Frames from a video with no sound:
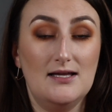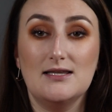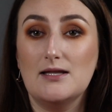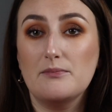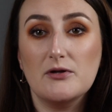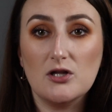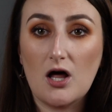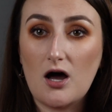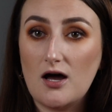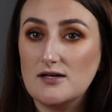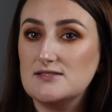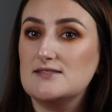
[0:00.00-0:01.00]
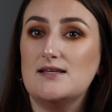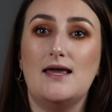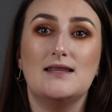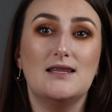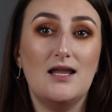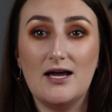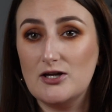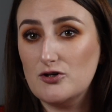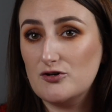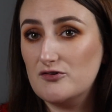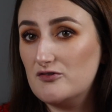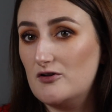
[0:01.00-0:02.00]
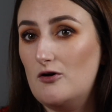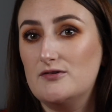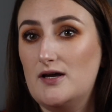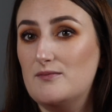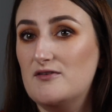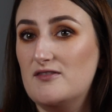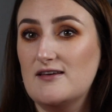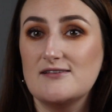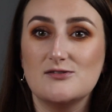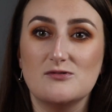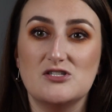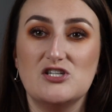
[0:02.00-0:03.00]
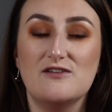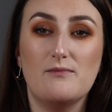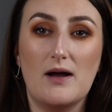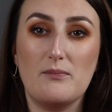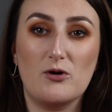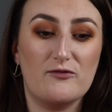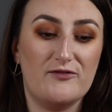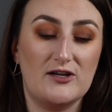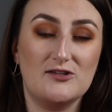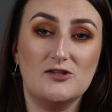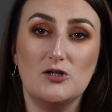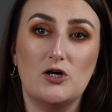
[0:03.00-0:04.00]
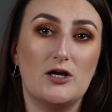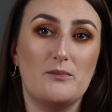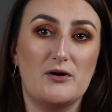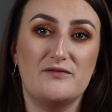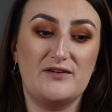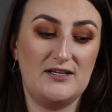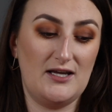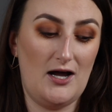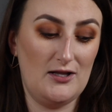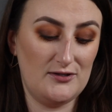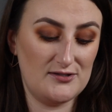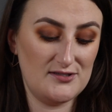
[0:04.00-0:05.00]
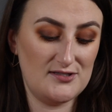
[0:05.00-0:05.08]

lip gloss and liners and all types of things to achieve my perfect look and perfect colors.